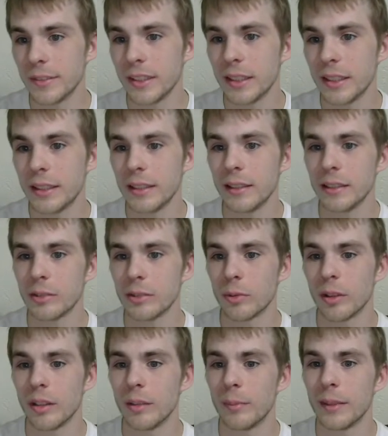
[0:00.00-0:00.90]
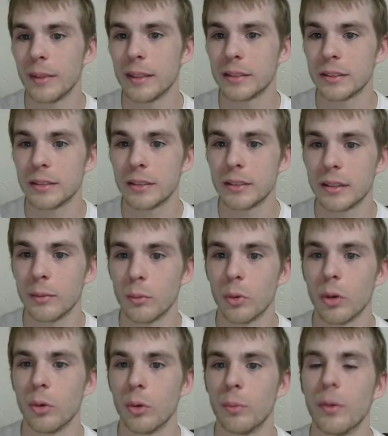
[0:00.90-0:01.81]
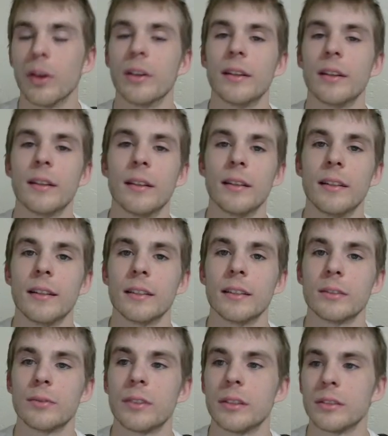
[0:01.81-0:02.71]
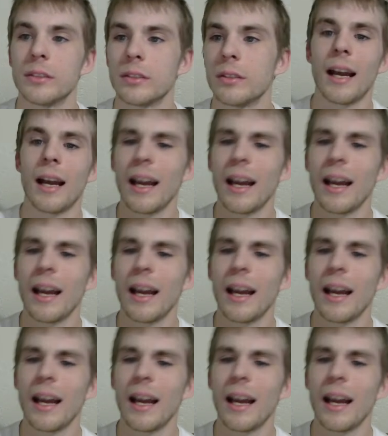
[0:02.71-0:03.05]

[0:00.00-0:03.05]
VT is one of the best world market index funds.